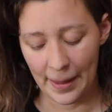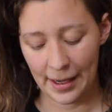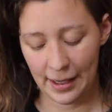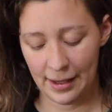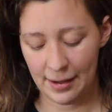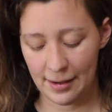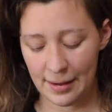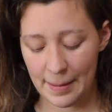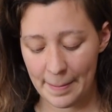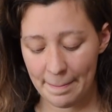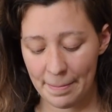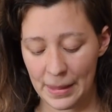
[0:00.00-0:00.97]

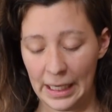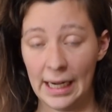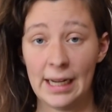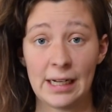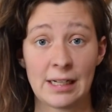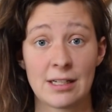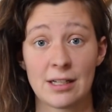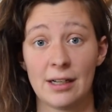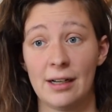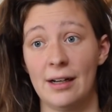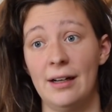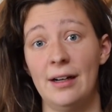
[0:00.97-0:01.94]
And
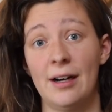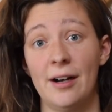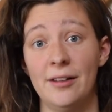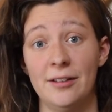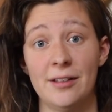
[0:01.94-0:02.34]
other